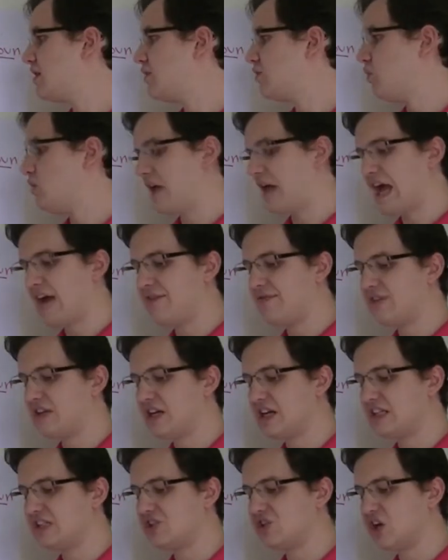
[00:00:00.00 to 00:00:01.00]
We have
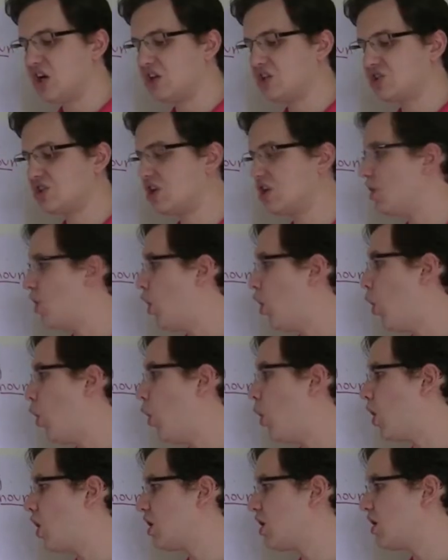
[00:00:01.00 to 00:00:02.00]
the conjunction
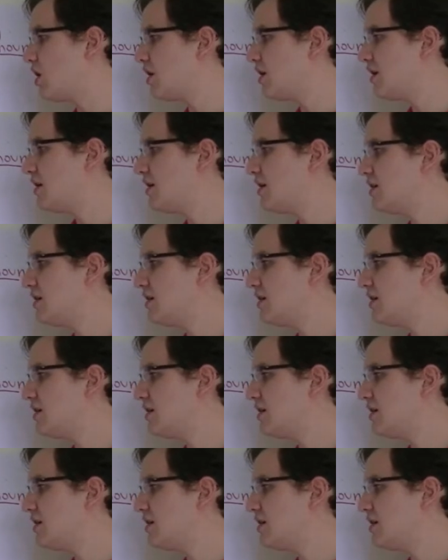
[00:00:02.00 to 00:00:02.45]
or,